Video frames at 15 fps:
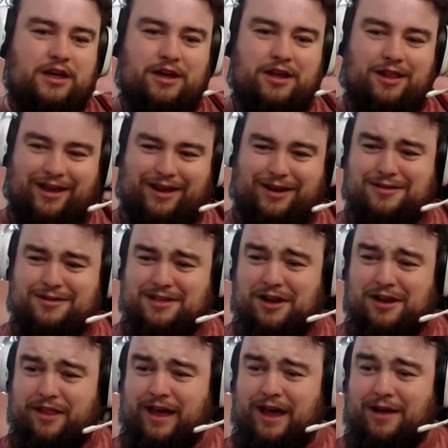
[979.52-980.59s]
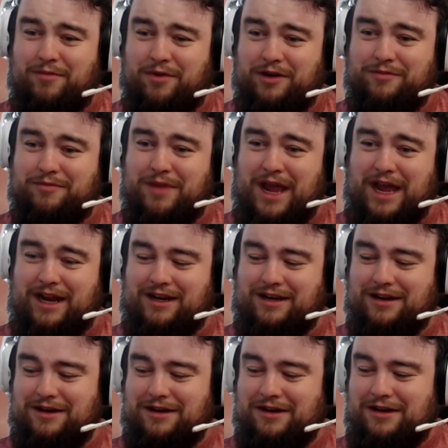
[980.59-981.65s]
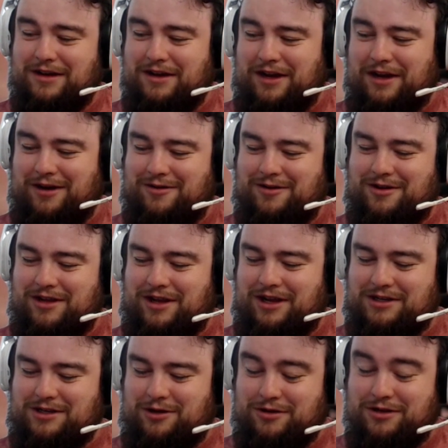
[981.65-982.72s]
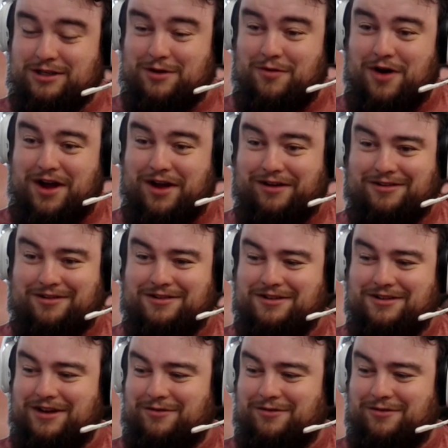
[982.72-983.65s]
like it was a lot of that. But man, it took us a while.